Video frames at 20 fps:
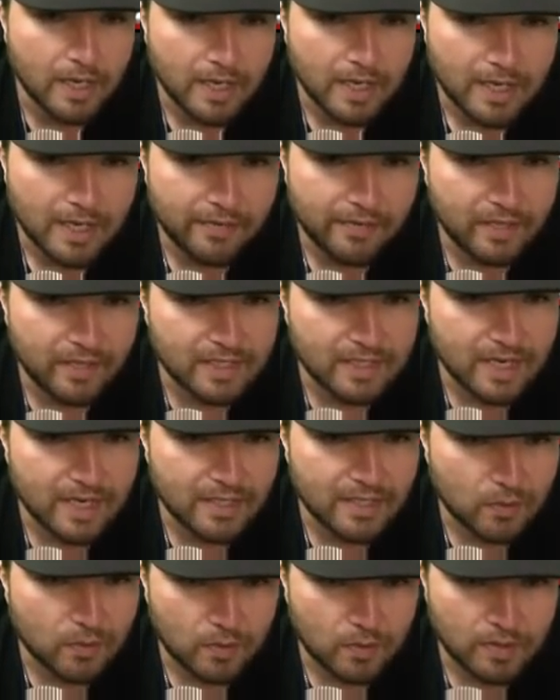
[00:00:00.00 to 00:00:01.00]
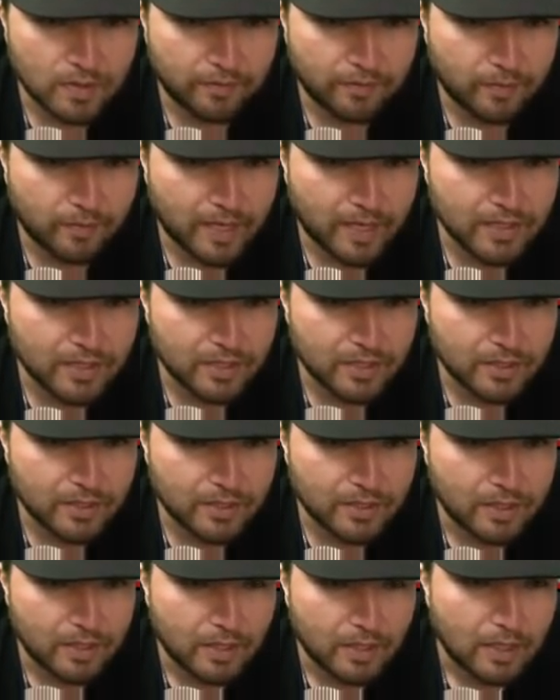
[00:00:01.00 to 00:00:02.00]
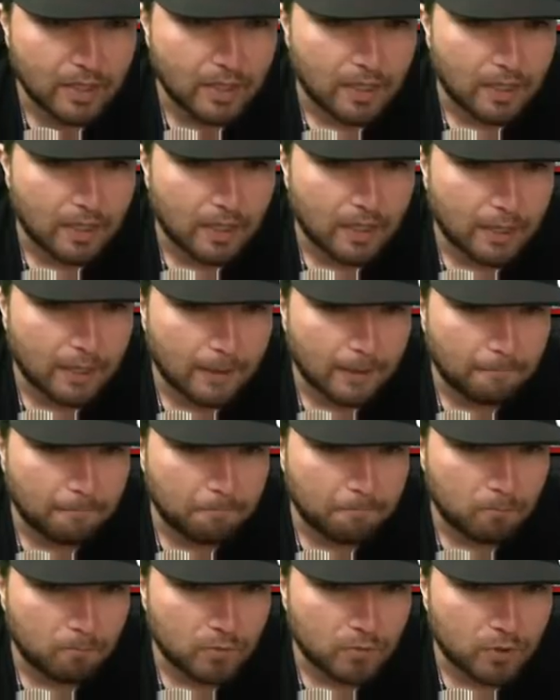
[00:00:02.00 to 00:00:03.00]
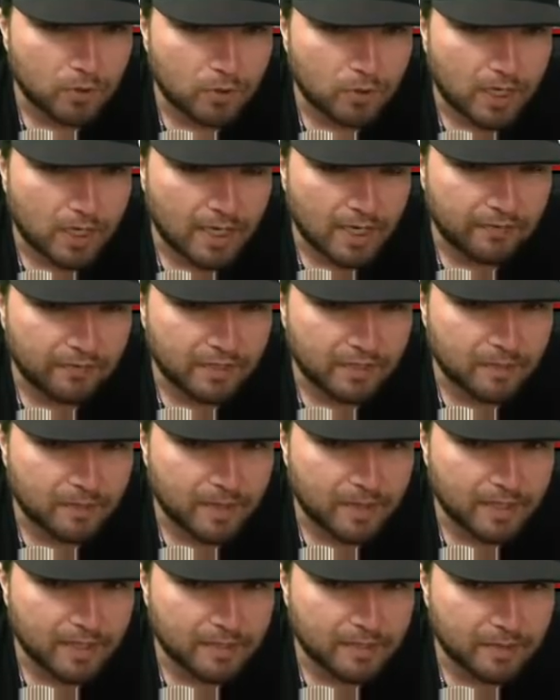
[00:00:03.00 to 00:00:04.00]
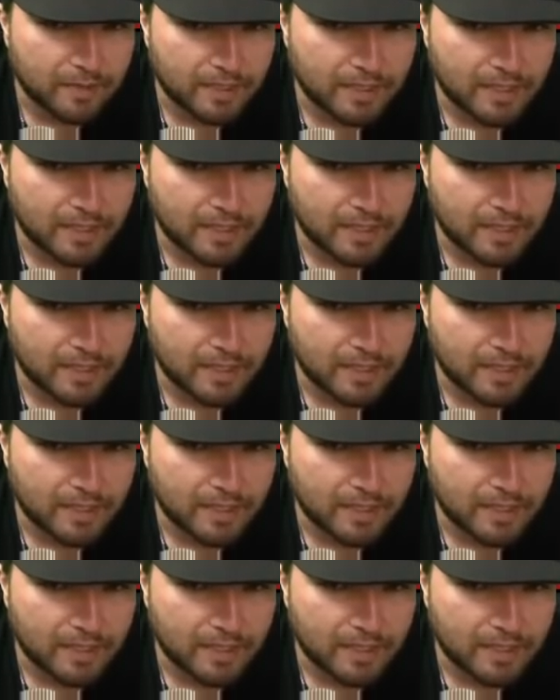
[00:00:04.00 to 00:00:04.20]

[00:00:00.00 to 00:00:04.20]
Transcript: Even his ISO was up from last year. So you kind of expect some of these.